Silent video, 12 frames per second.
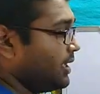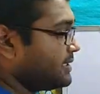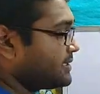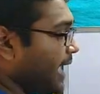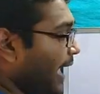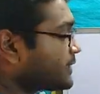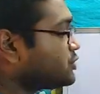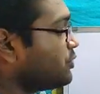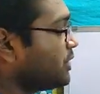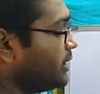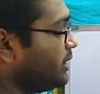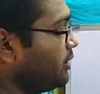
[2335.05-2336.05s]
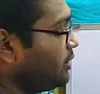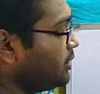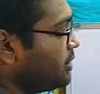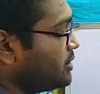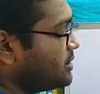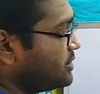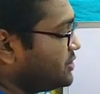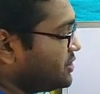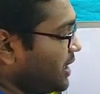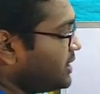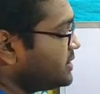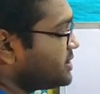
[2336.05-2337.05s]
is actually
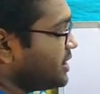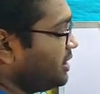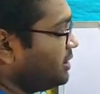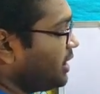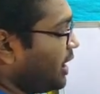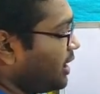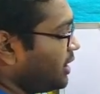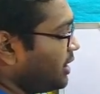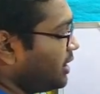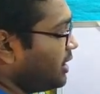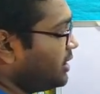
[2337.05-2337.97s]
changing the